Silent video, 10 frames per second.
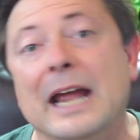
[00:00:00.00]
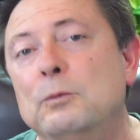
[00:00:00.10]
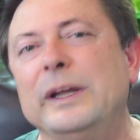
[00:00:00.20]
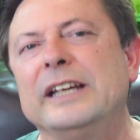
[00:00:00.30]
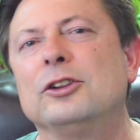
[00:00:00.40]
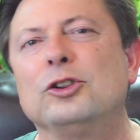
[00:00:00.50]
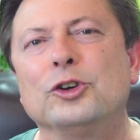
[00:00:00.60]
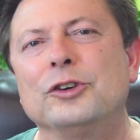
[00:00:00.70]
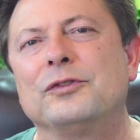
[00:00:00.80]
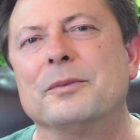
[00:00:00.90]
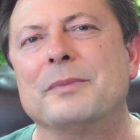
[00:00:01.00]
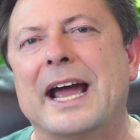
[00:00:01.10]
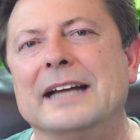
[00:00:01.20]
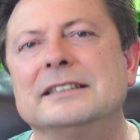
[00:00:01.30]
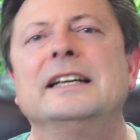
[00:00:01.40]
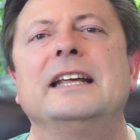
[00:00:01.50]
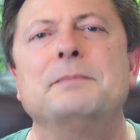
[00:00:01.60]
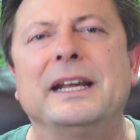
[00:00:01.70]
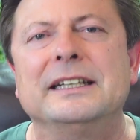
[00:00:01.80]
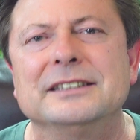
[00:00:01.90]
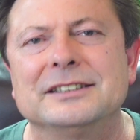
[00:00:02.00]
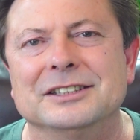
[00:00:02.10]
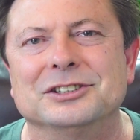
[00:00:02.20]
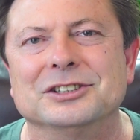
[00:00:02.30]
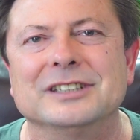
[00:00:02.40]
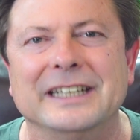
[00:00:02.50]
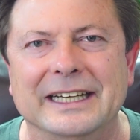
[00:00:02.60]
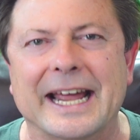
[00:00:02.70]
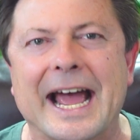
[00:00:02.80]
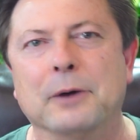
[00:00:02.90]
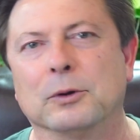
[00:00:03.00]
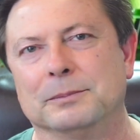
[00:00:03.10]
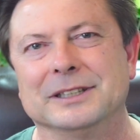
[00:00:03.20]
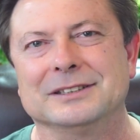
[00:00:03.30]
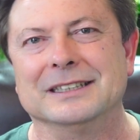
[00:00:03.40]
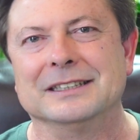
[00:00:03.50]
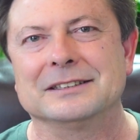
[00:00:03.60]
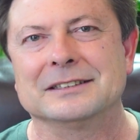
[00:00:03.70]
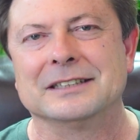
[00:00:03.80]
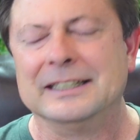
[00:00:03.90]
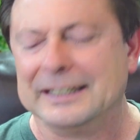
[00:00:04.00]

and we can learn from that in making decisions in our business.